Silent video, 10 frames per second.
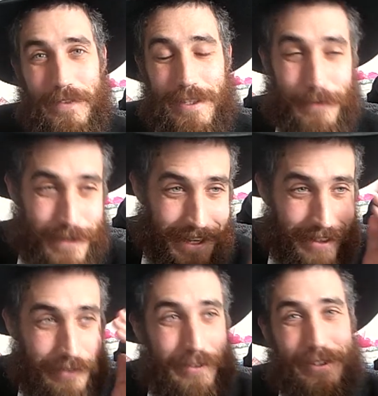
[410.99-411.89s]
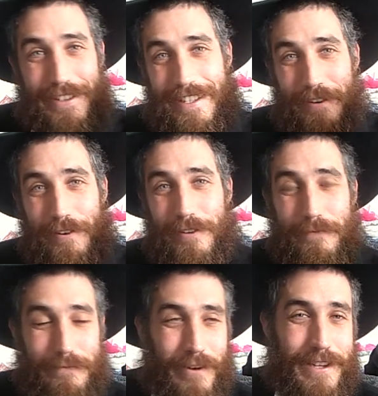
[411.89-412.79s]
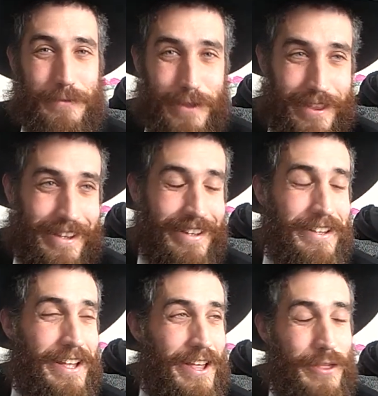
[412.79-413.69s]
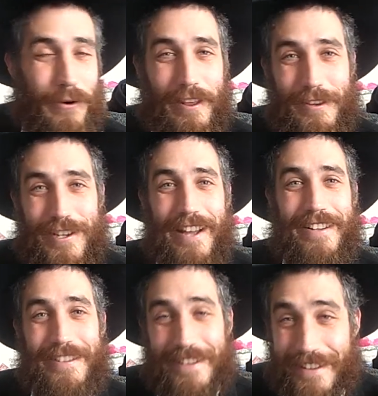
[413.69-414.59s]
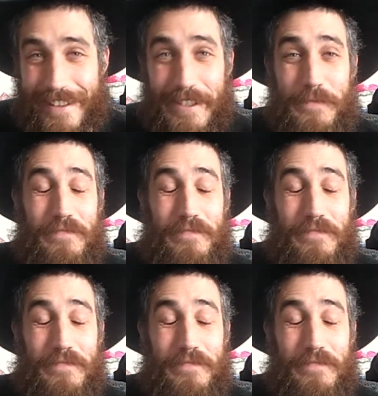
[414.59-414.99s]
This was like the first, if you're impressed with the Rothschild or the